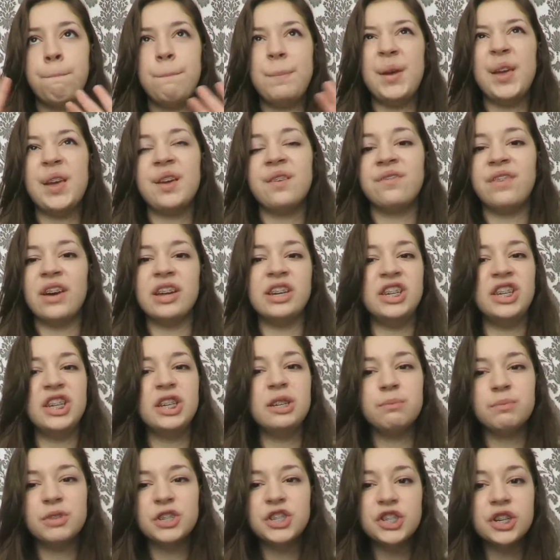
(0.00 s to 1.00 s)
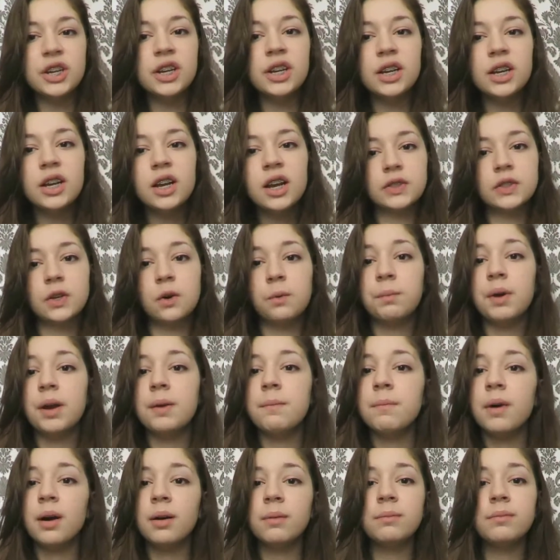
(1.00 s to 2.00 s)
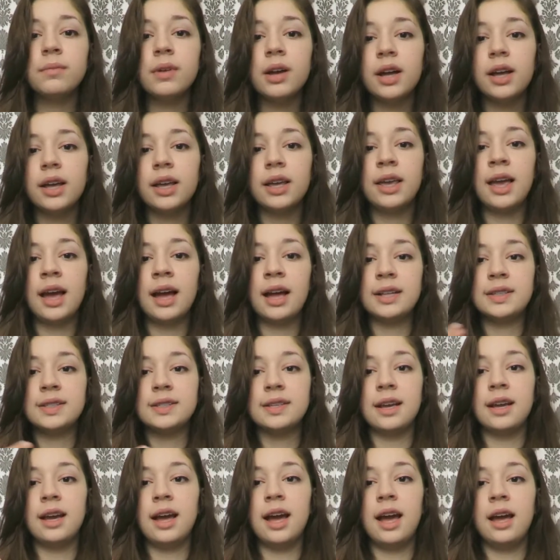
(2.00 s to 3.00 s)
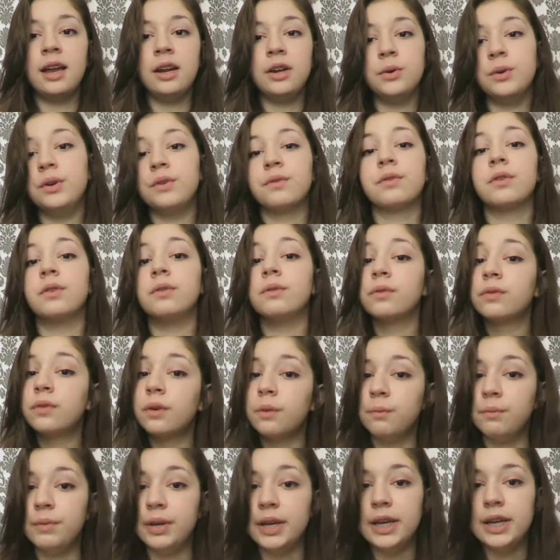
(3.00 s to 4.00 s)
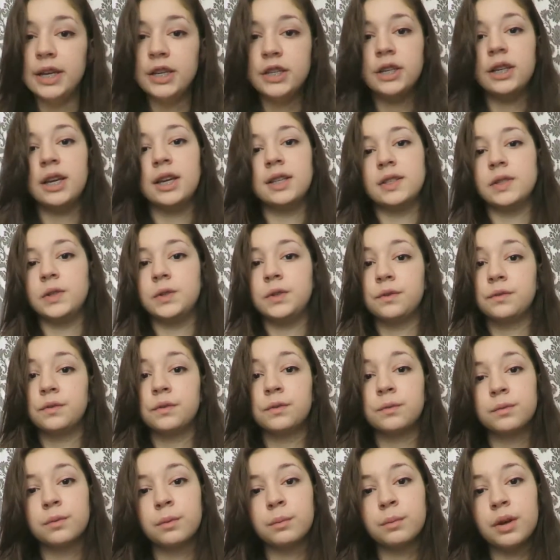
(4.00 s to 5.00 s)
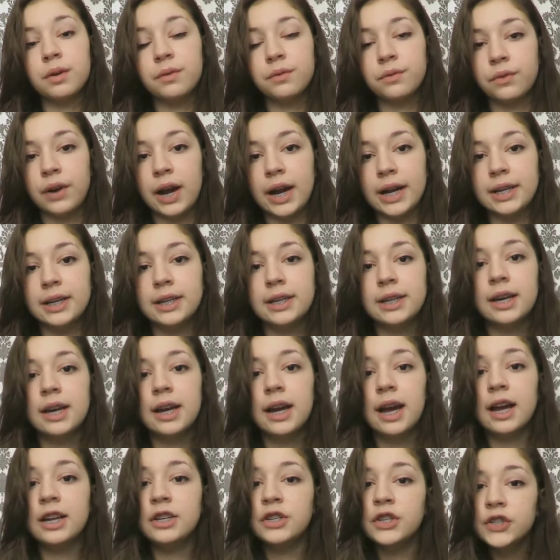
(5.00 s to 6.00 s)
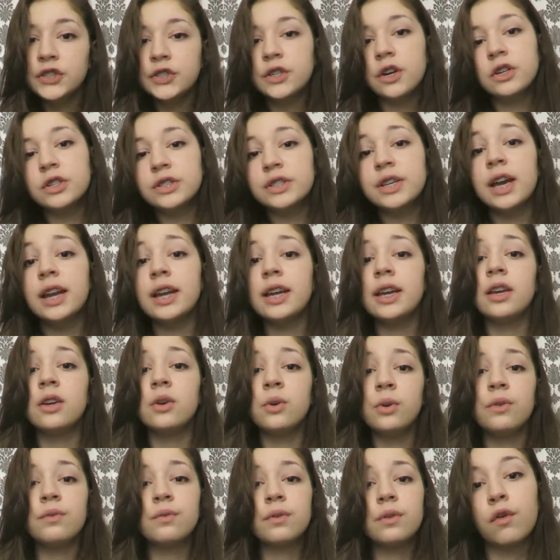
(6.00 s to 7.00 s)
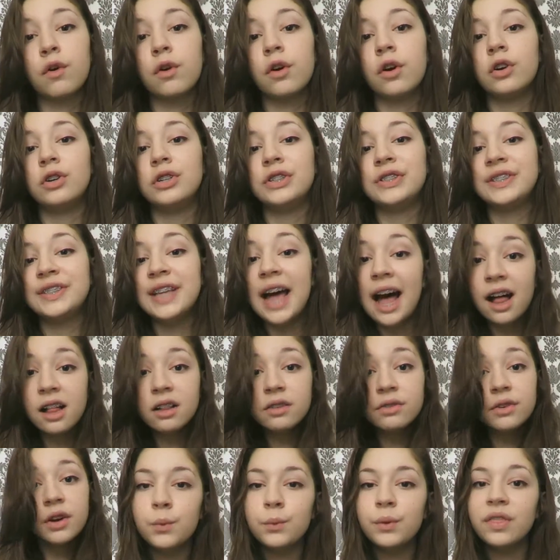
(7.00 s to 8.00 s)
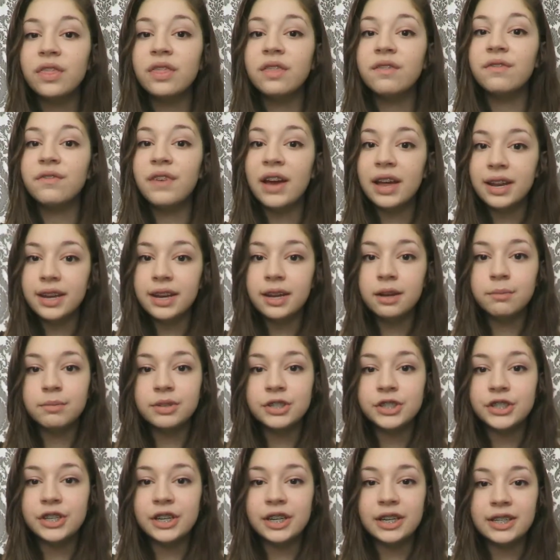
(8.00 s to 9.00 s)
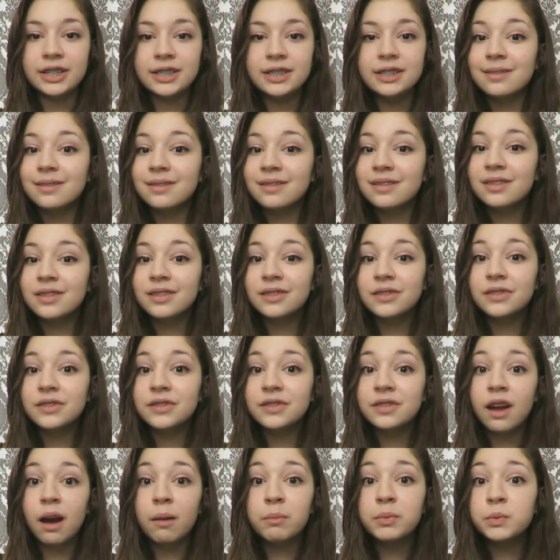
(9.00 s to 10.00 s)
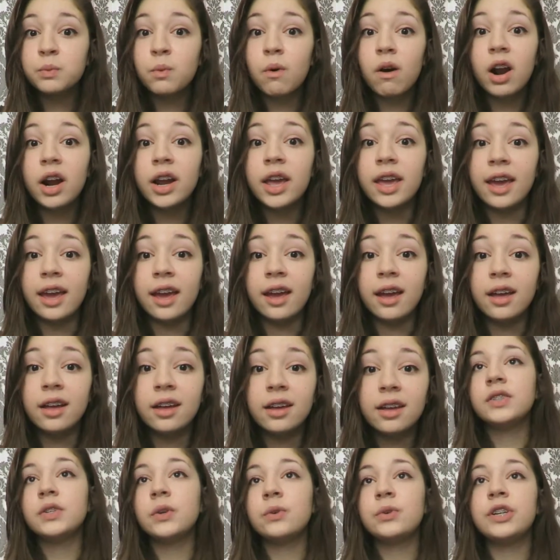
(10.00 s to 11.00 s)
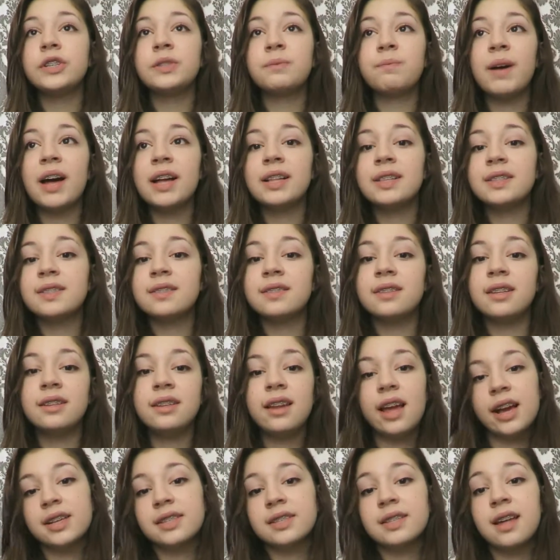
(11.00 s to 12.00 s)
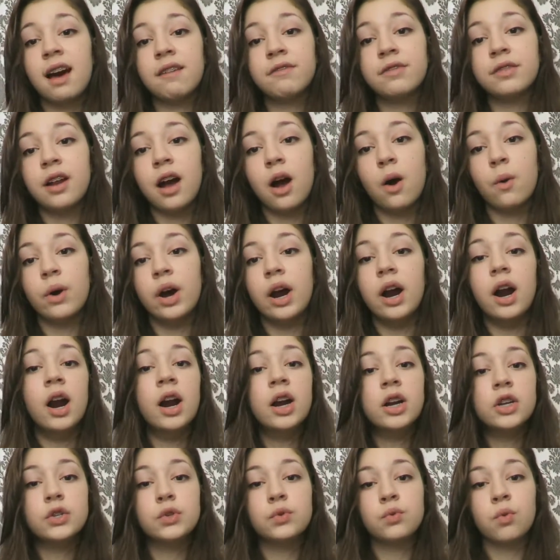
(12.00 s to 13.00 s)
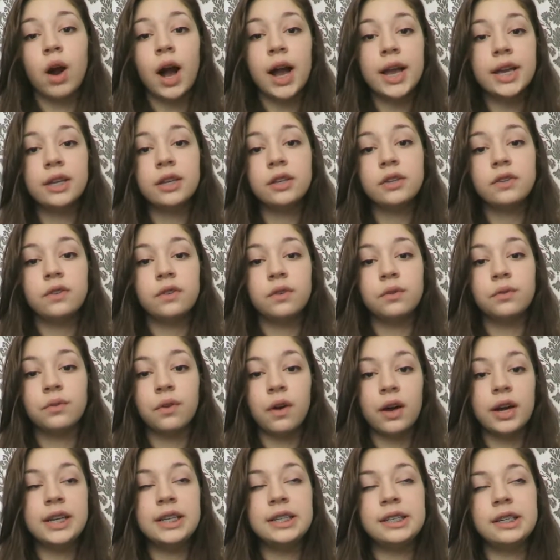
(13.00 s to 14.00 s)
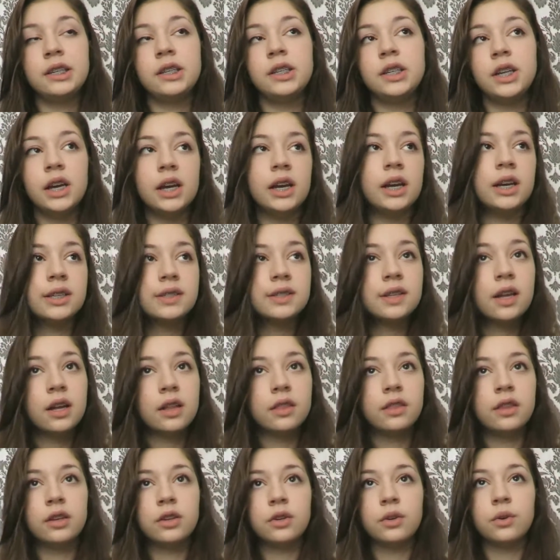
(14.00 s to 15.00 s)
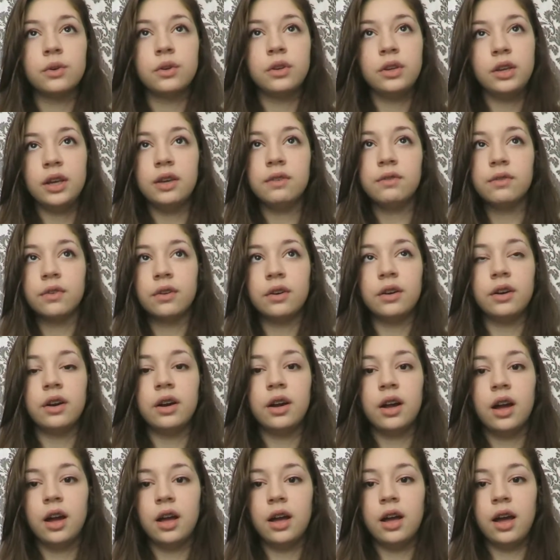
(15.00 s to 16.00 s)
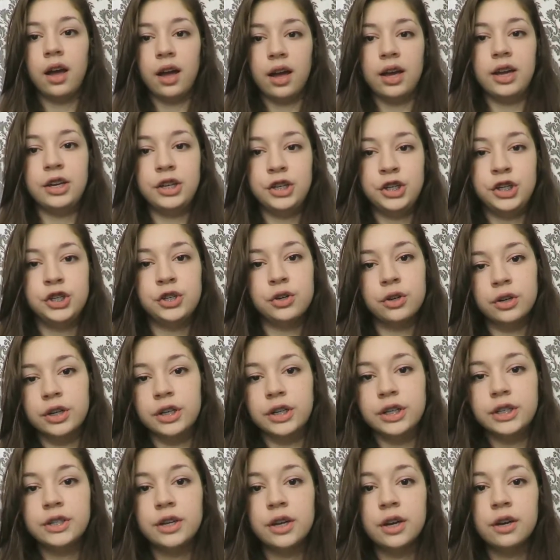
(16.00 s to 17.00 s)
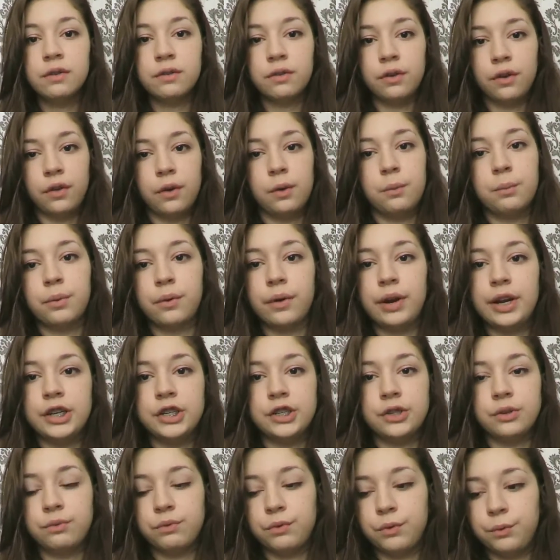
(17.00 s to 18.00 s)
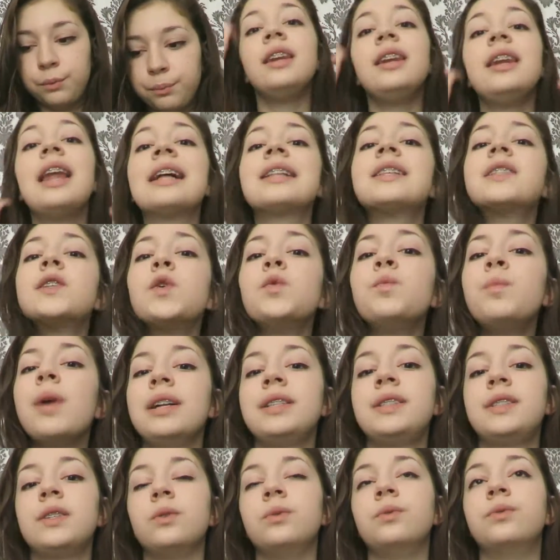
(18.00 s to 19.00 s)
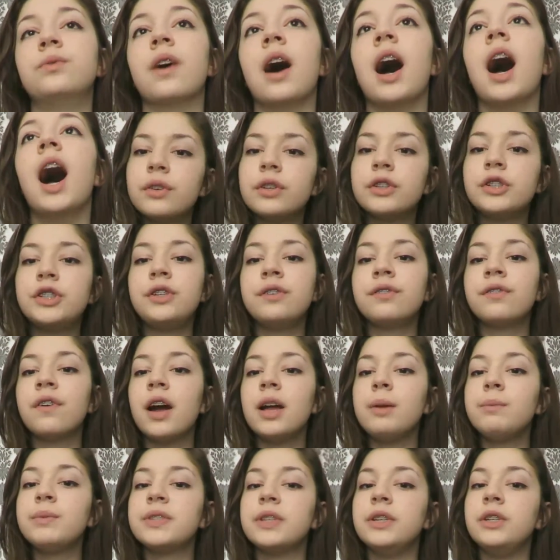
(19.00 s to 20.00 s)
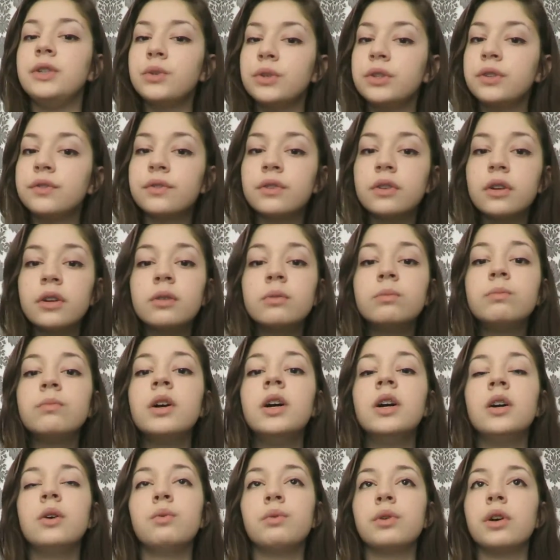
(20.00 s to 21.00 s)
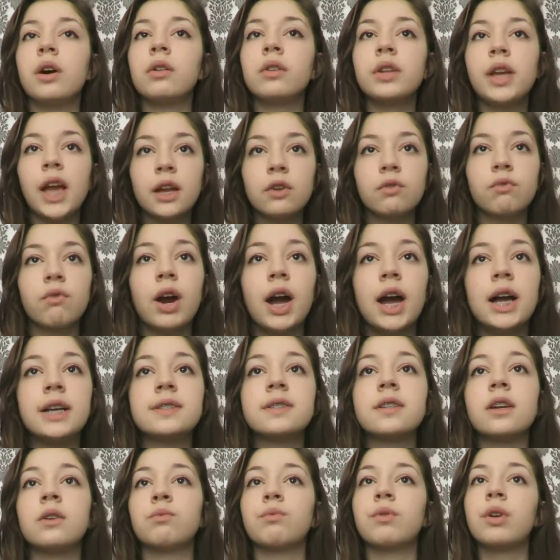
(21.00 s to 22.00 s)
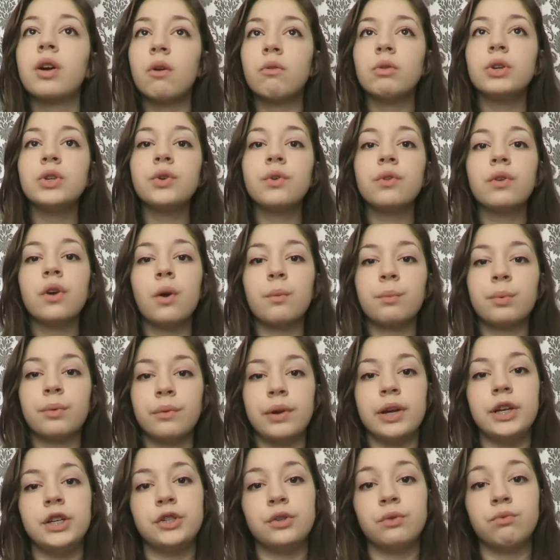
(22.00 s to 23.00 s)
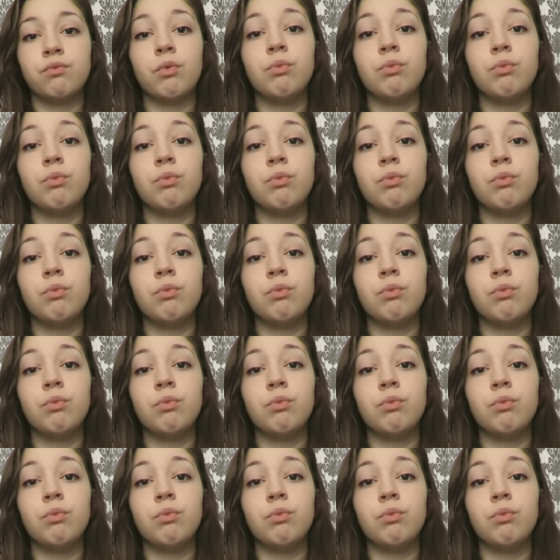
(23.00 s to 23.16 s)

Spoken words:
big vending machine. So my mom gets a uniform for me, she gets a uniform for my friend, and she starts getting a uniform for herself when the vending machine stops working. So she spends the next half an hour trying to find a nurse that could give her a shirt for the operation room. Not so bad so far. She finds the uniform, we all get dressed and we go into the operation